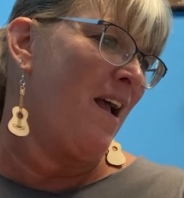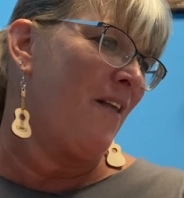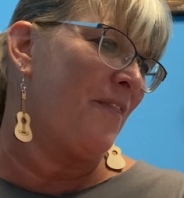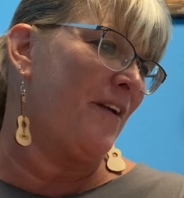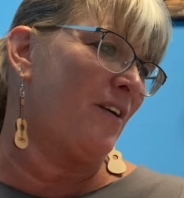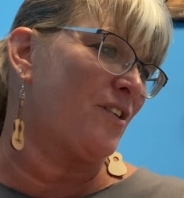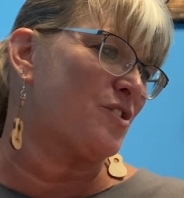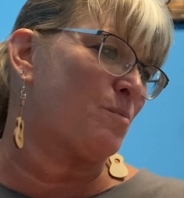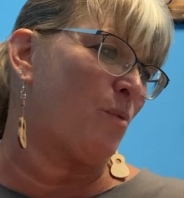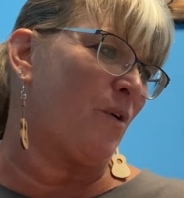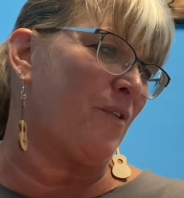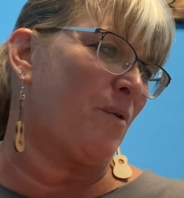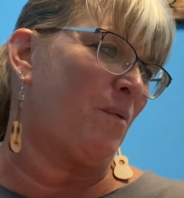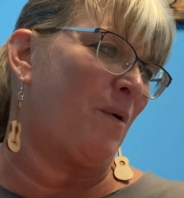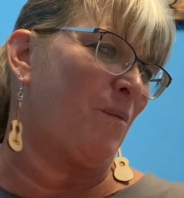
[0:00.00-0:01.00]
There is more
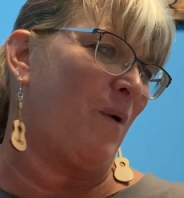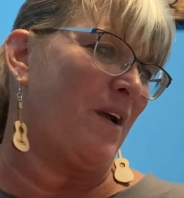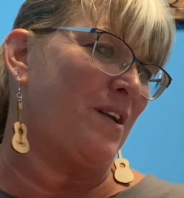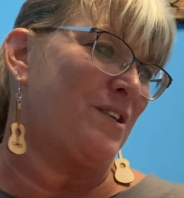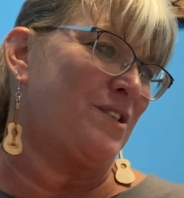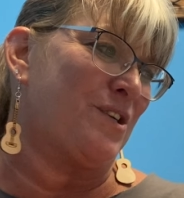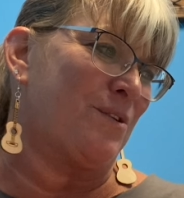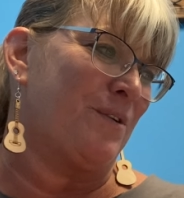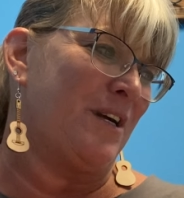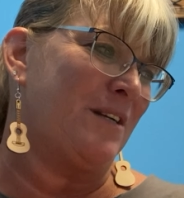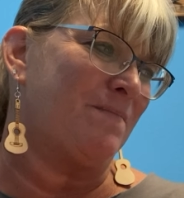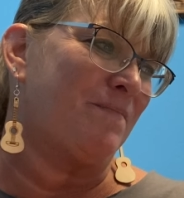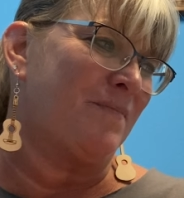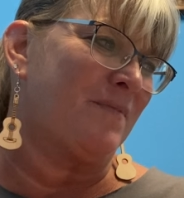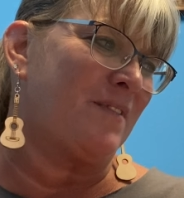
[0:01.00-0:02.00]
than one way to do
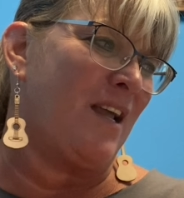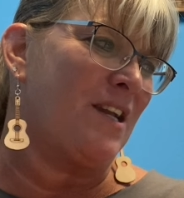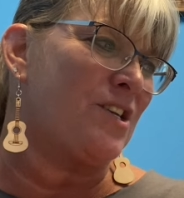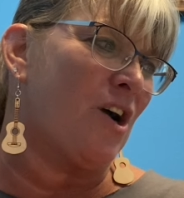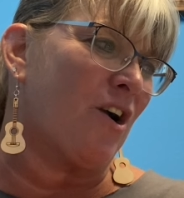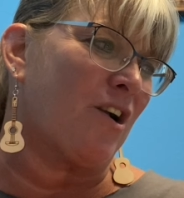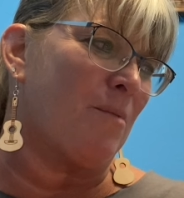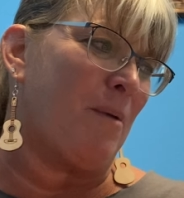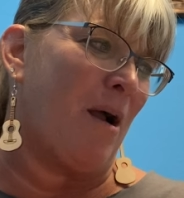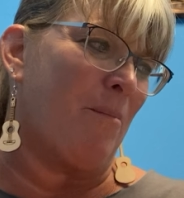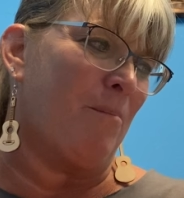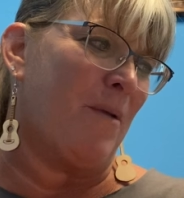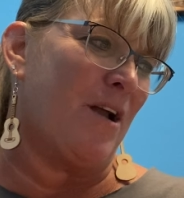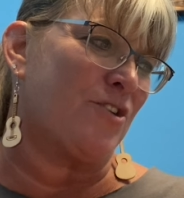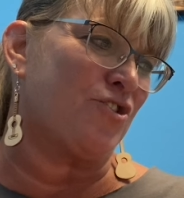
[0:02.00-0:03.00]
it. They talk
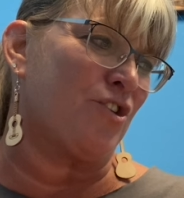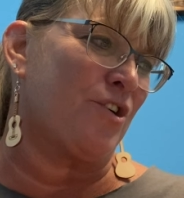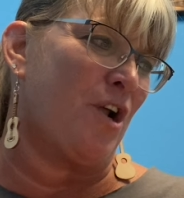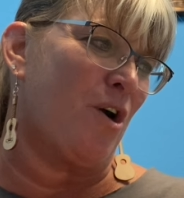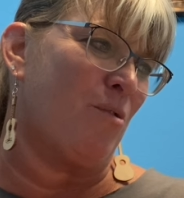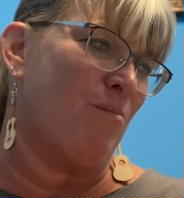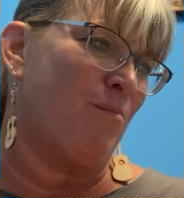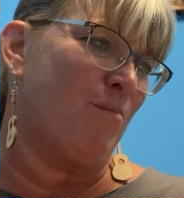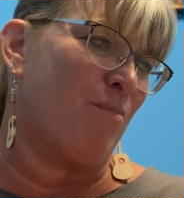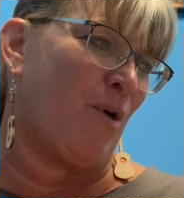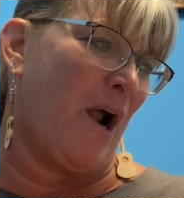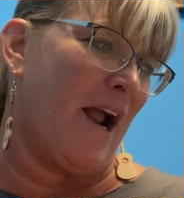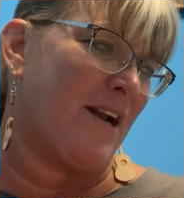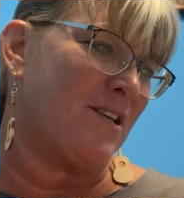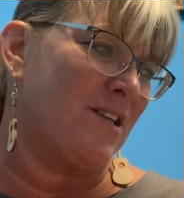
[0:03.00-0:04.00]
about metronome
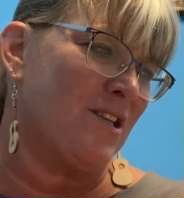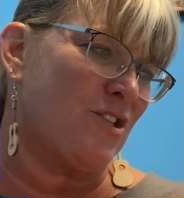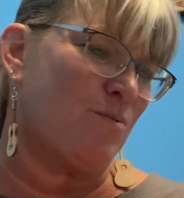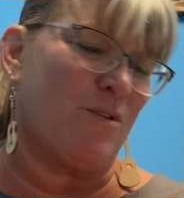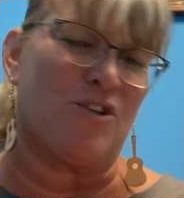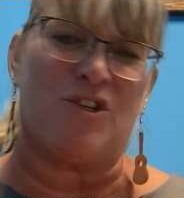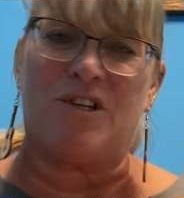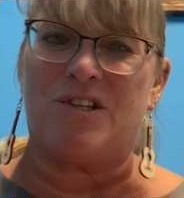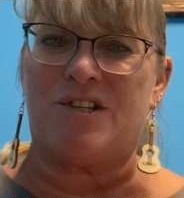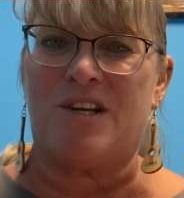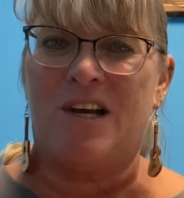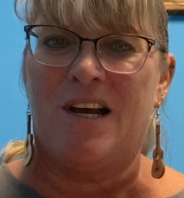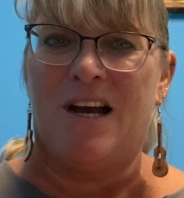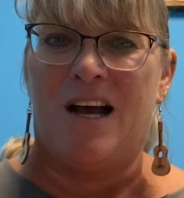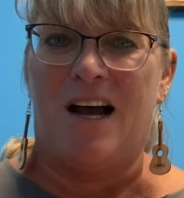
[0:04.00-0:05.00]
practice, which is
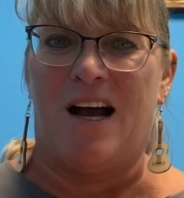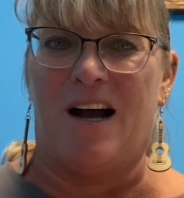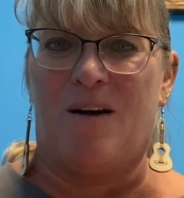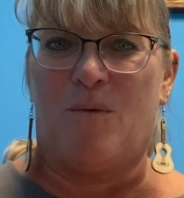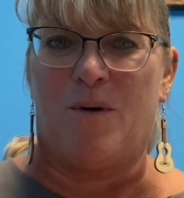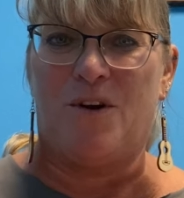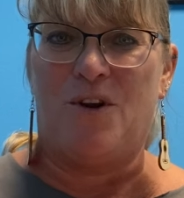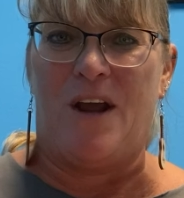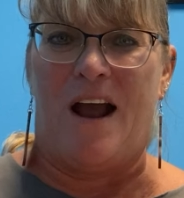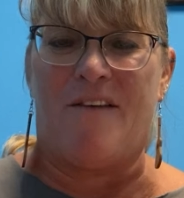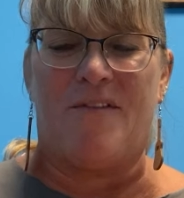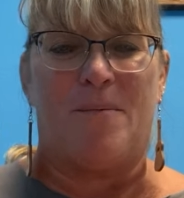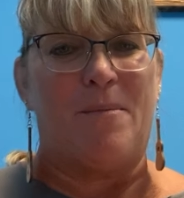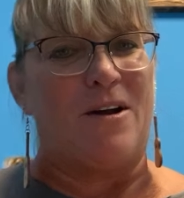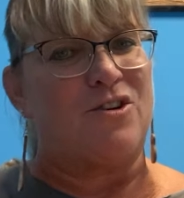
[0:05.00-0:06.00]
where you
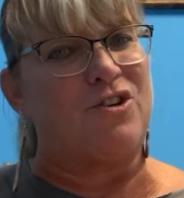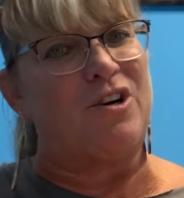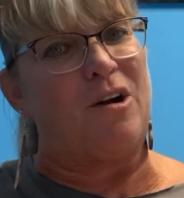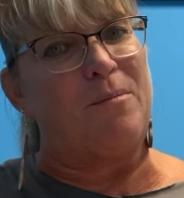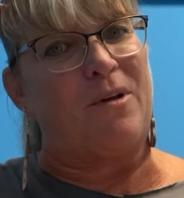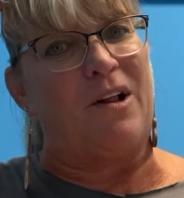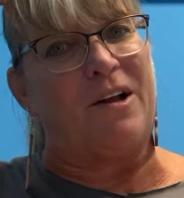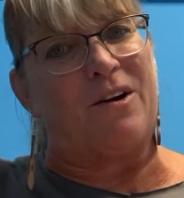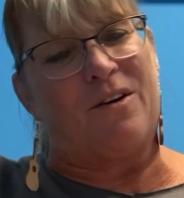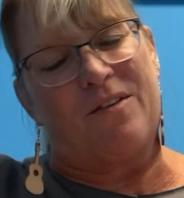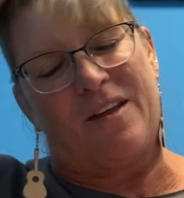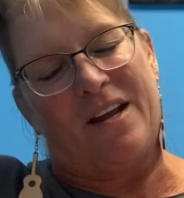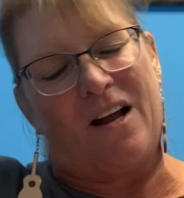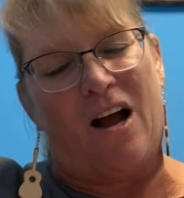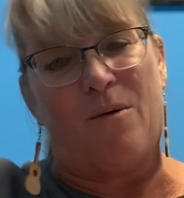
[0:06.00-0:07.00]
have the metronome clicker
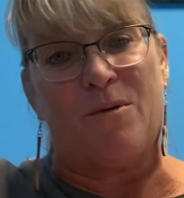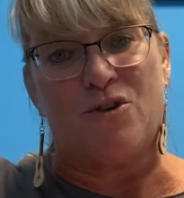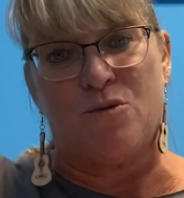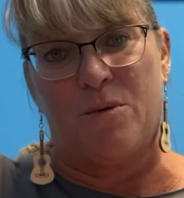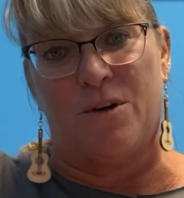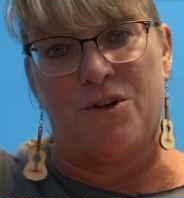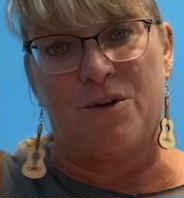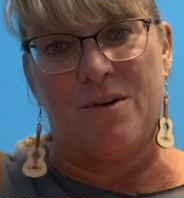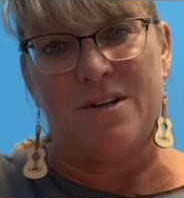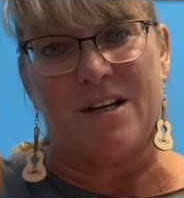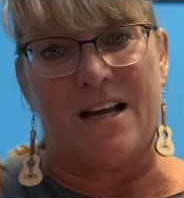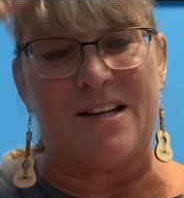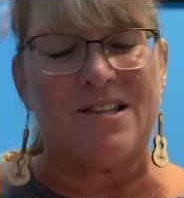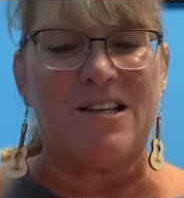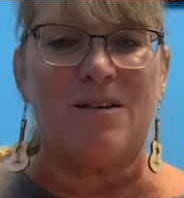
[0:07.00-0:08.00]
thing on, which we'll do in
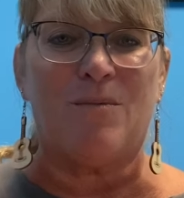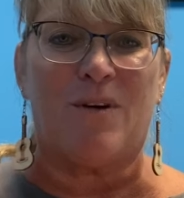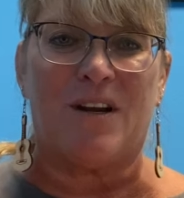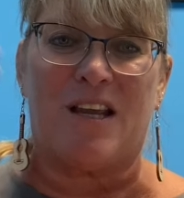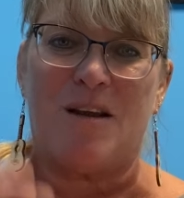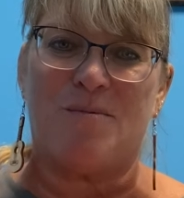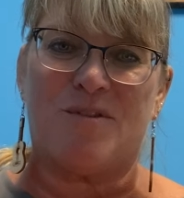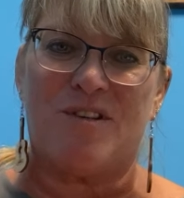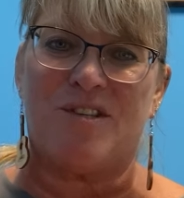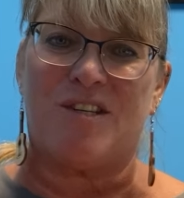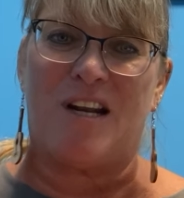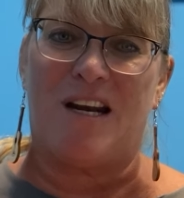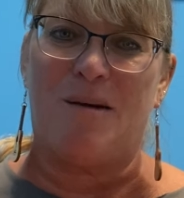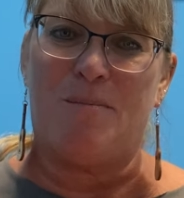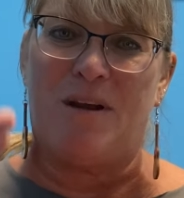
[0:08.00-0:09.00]
lesson, where it keeps a
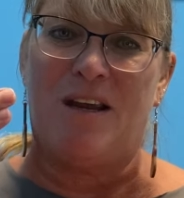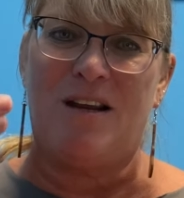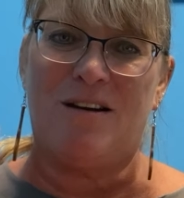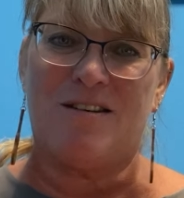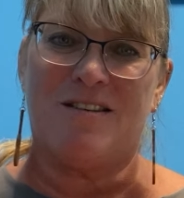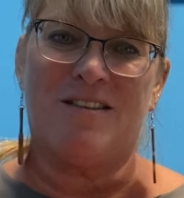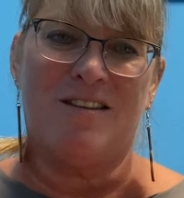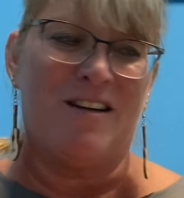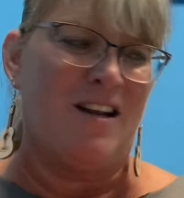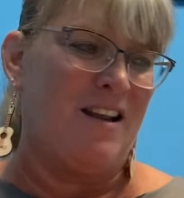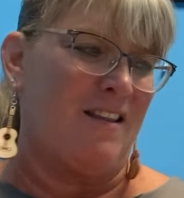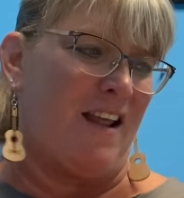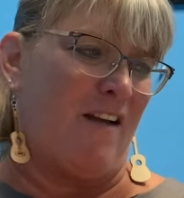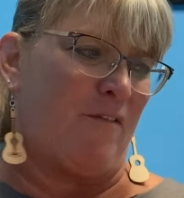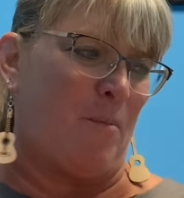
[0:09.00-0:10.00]
steady beat.
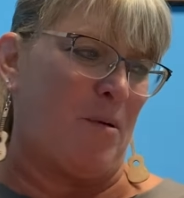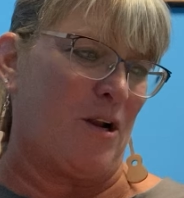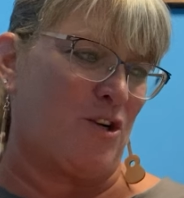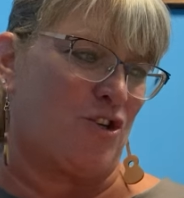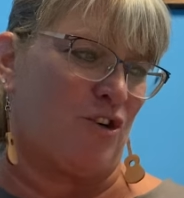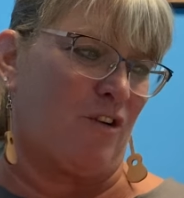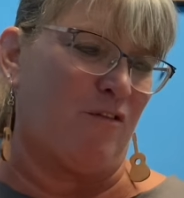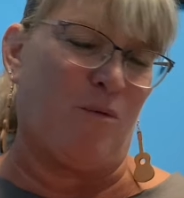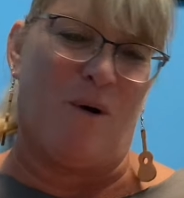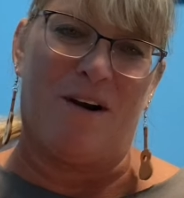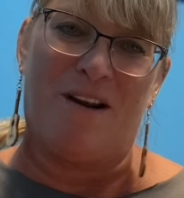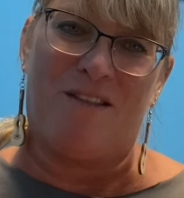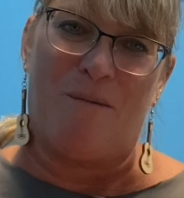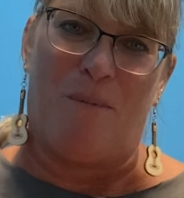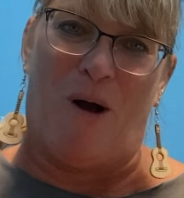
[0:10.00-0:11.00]
They have a picture of one
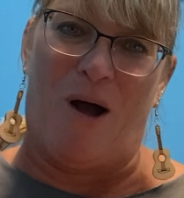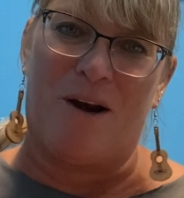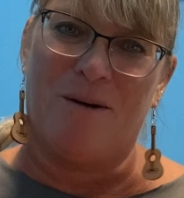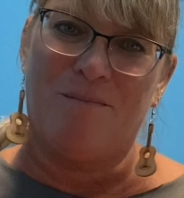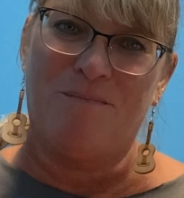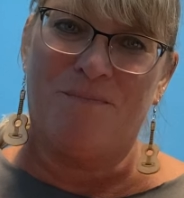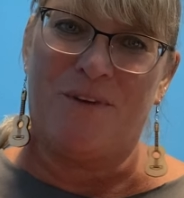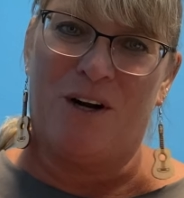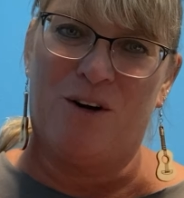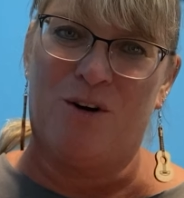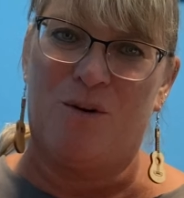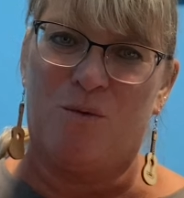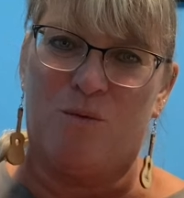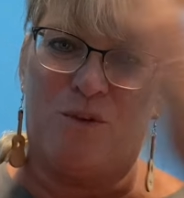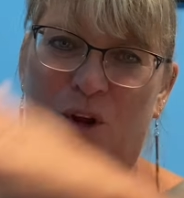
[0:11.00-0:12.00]
at the bottom,
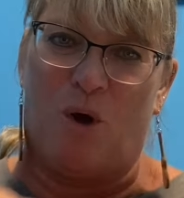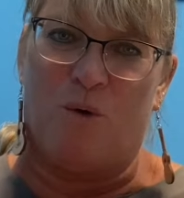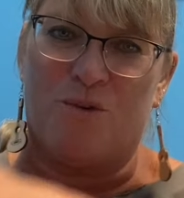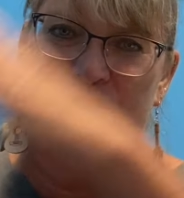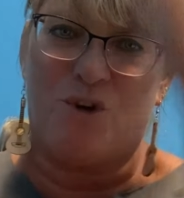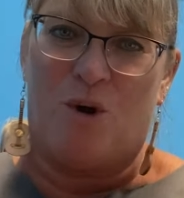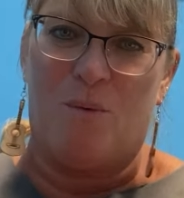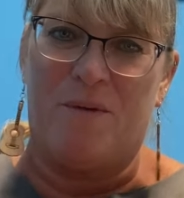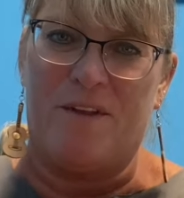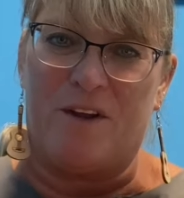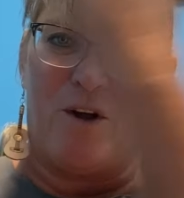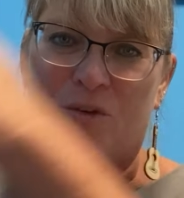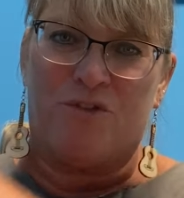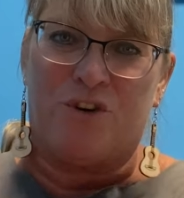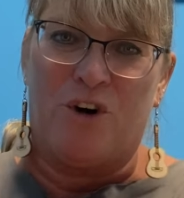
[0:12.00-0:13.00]
the old school one that
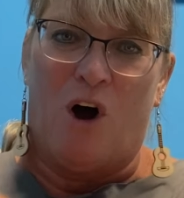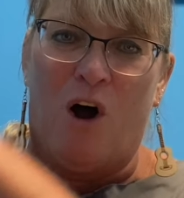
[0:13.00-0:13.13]
goes.